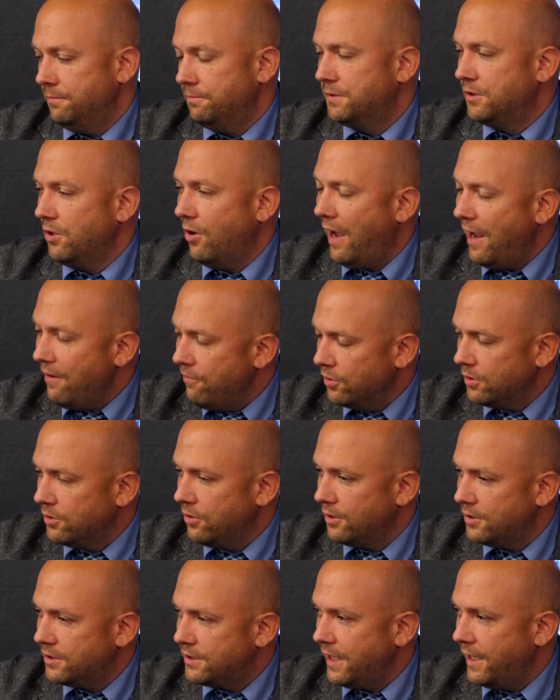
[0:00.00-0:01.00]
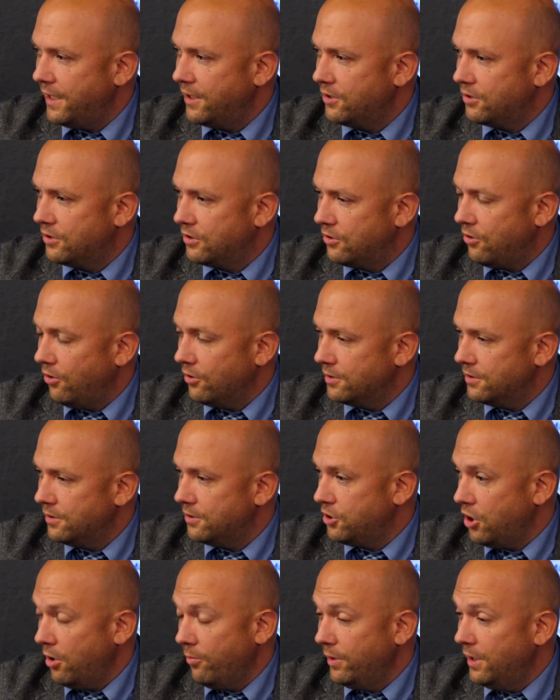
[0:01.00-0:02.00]
so I would not say
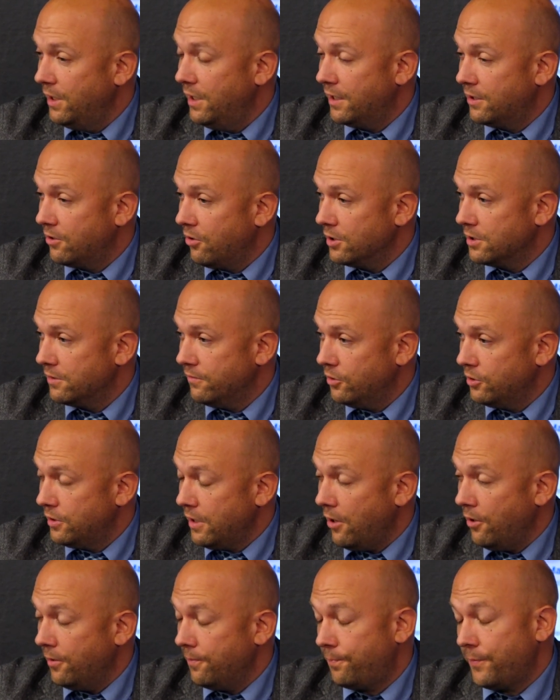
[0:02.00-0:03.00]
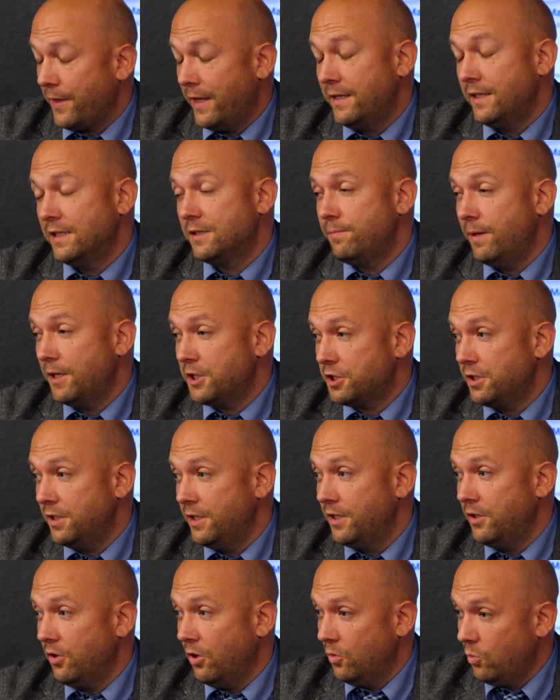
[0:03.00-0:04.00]
Germany let Kosovo down, and
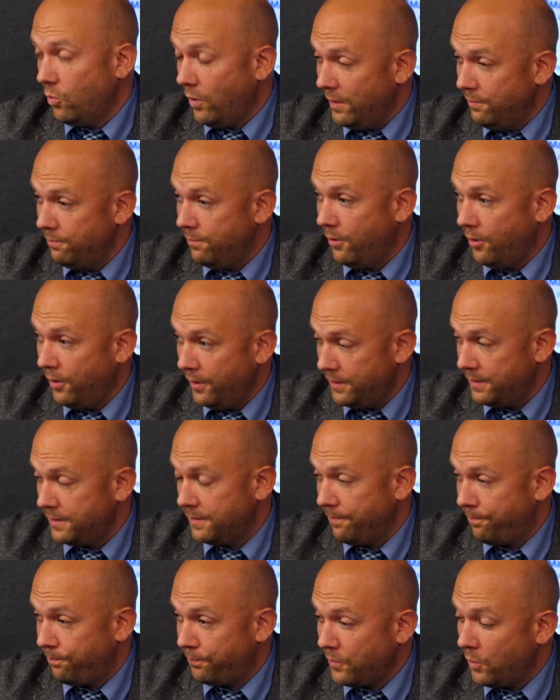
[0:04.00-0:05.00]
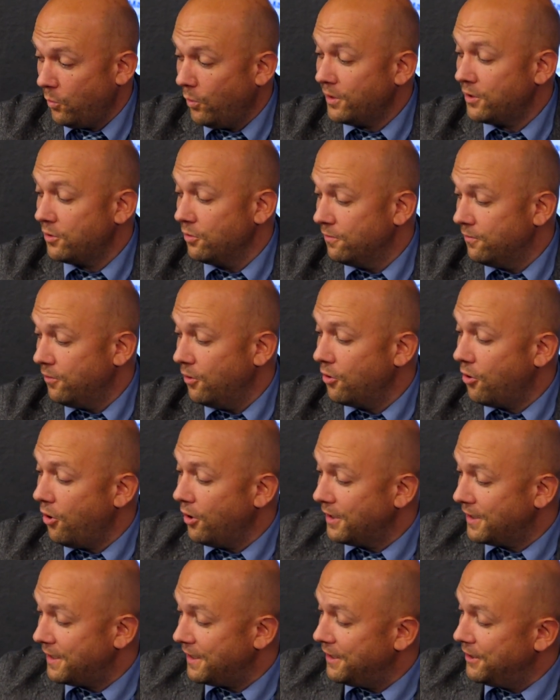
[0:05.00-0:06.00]
especially on one point. What you
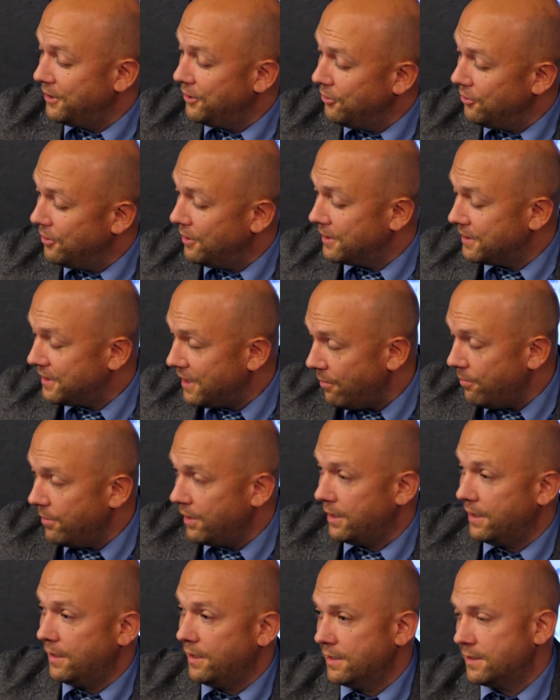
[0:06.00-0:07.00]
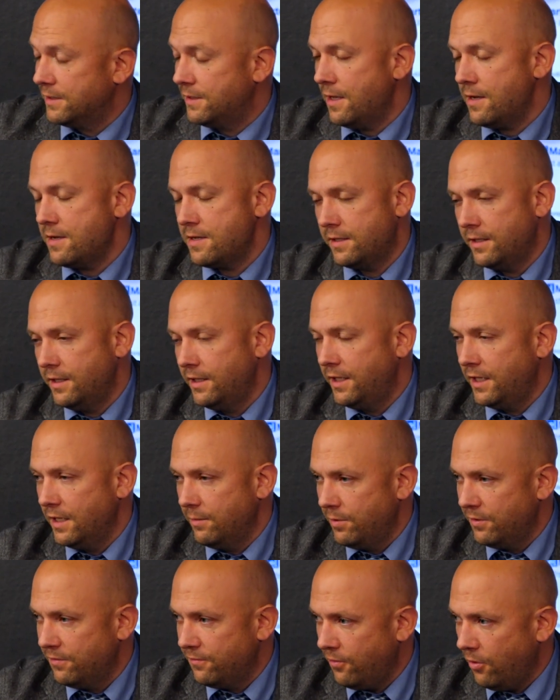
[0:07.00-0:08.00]
forgot in your summary is that the year
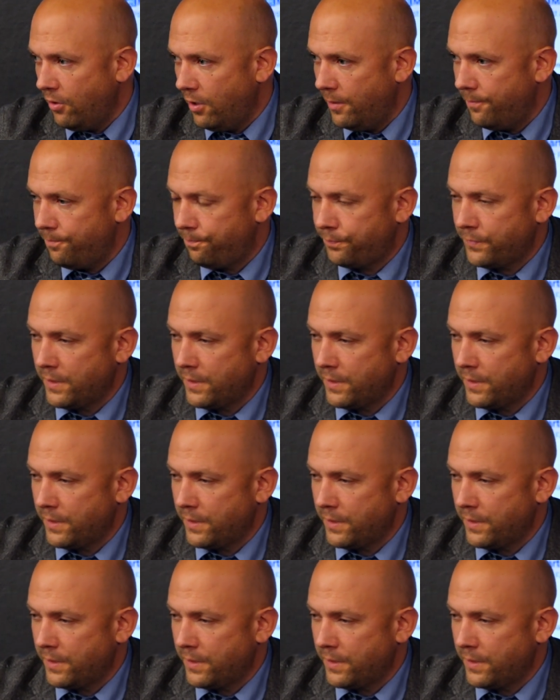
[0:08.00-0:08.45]
before,